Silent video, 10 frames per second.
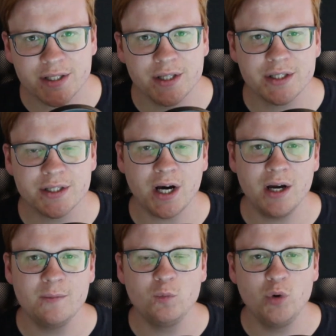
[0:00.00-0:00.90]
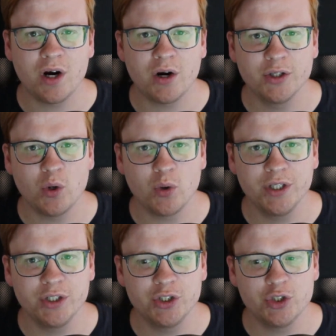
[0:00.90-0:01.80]
This time we are
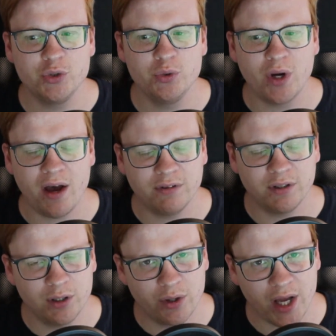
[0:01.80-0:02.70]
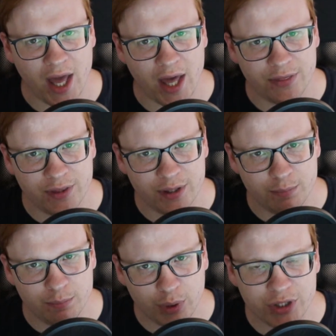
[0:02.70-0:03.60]
going to have a look at the
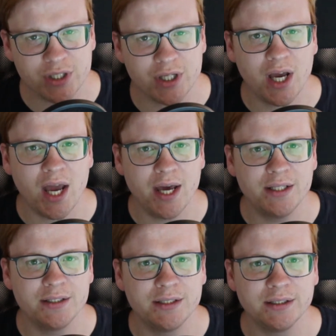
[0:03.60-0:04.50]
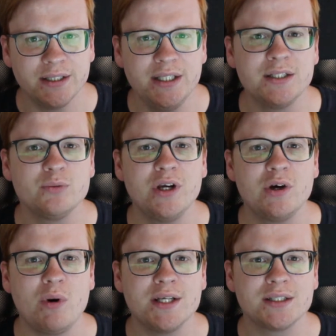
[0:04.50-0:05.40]
put and delete
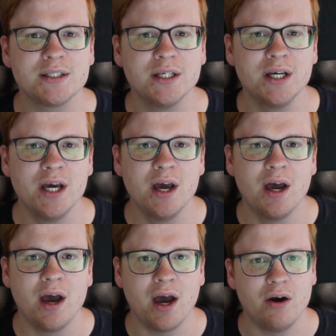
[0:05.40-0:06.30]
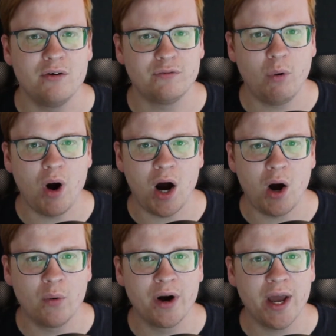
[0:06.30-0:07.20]
request for
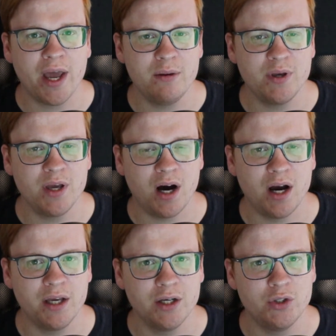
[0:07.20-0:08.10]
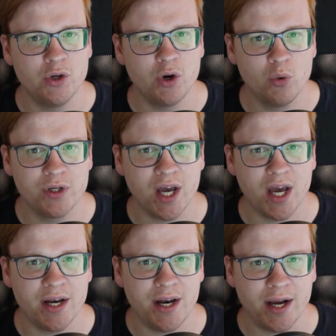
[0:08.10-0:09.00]
our API in Node
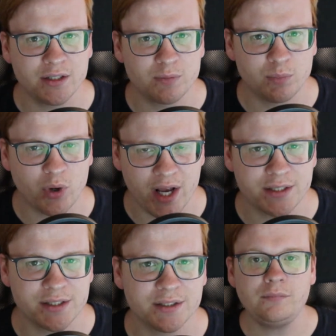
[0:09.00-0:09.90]
and Express.